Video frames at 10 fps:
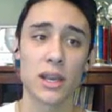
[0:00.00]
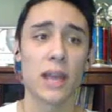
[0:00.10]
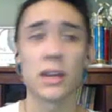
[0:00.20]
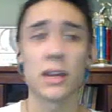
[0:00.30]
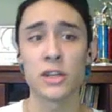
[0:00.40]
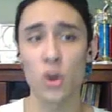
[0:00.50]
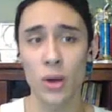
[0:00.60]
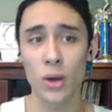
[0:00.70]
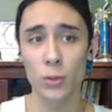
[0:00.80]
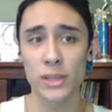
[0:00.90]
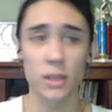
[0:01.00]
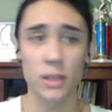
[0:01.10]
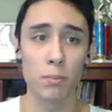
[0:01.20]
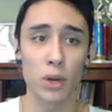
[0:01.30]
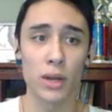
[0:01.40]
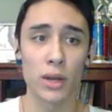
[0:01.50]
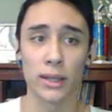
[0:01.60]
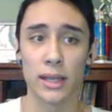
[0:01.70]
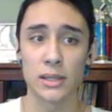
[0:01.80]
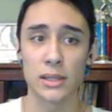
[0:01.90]
and I don't want to risk a burn on
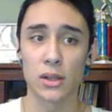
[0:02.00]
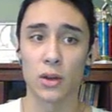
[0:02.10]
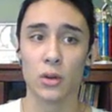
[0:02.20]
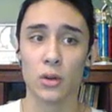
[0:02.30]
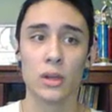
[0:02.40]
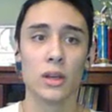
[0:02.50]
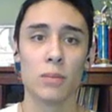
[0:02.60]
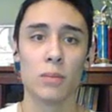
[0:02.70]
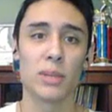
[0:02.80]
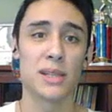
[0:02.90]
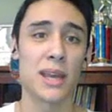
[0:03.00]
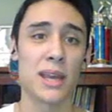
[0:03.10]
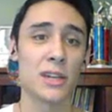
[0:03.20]
Lancelot, because getting